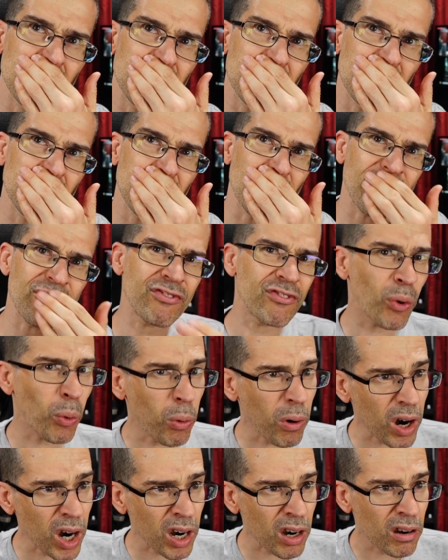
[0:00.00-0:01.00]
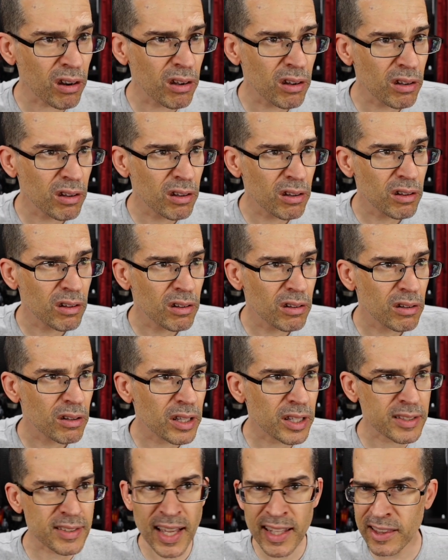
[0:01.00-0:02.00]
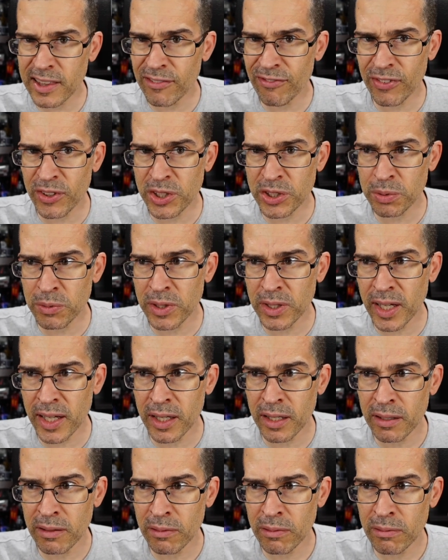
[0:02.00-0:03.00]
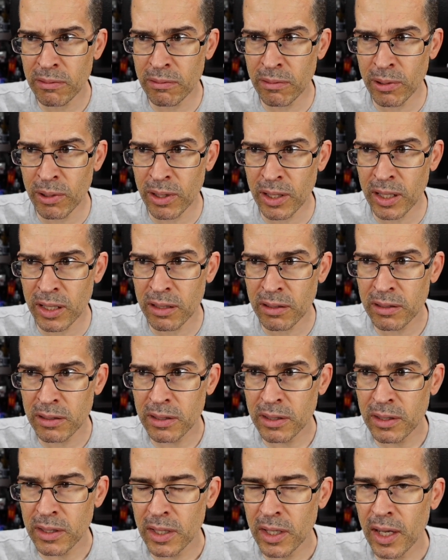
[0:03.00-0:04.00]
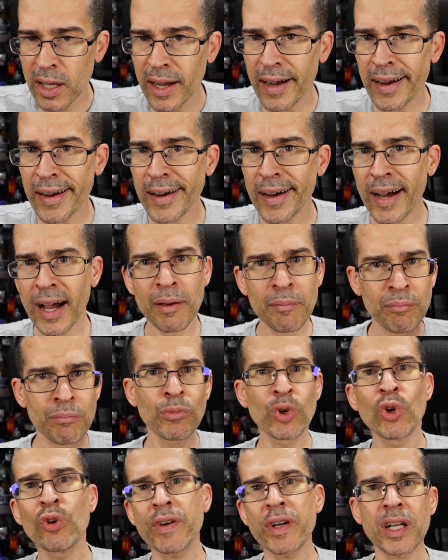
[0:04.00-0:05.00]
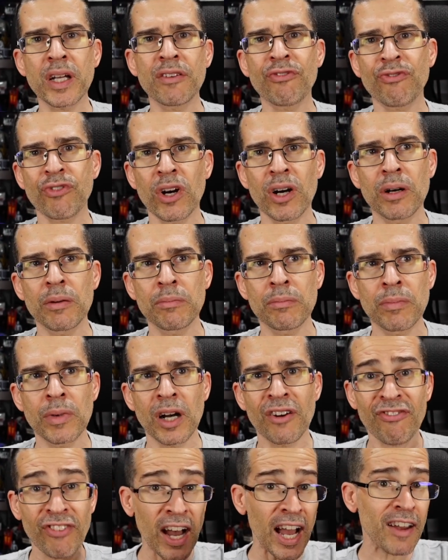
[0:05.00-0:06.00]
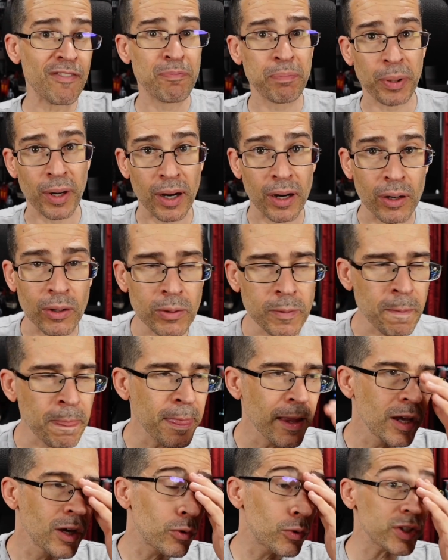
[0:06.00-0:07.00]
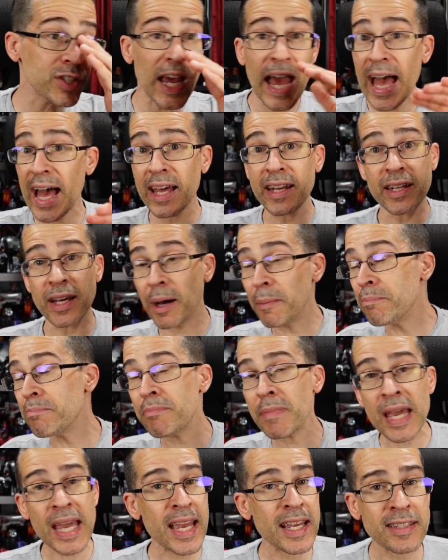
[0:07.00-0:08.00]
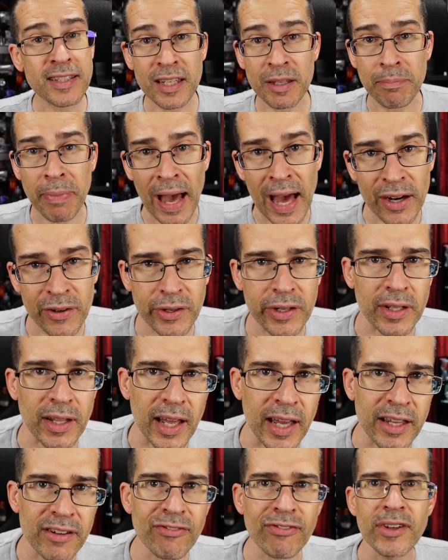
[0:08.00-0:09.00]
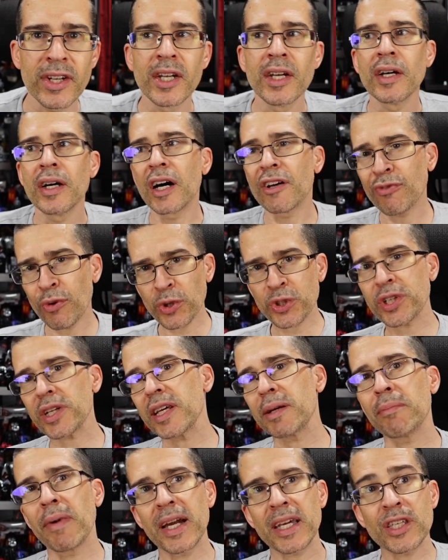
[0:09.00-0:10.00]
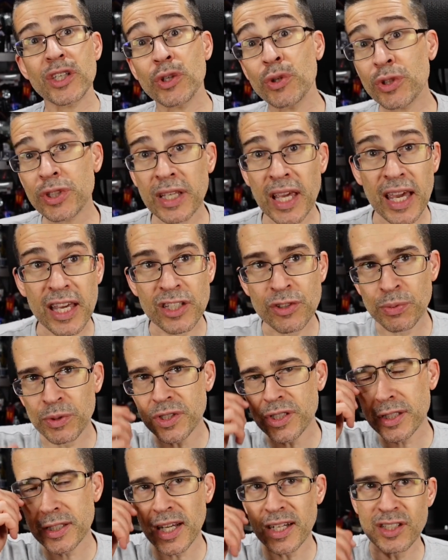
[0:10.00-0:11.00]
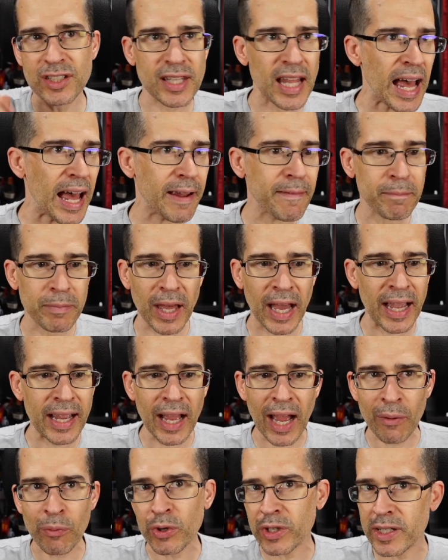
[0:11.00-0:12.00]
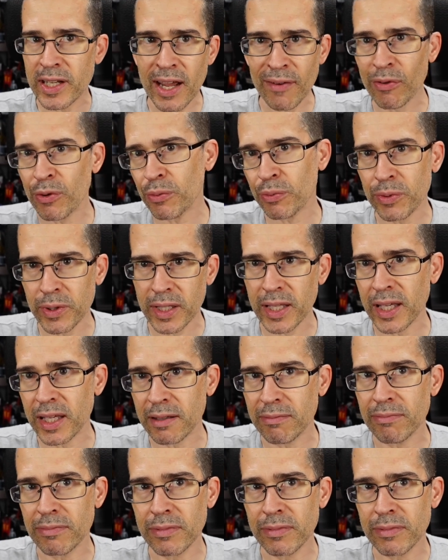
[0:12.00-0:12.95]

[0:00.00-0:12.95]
the 4? Is that the first one I wore? I'm moving from a 5 Pro, which had amazing battery life. Unfortunately, my use case was such that I would never really,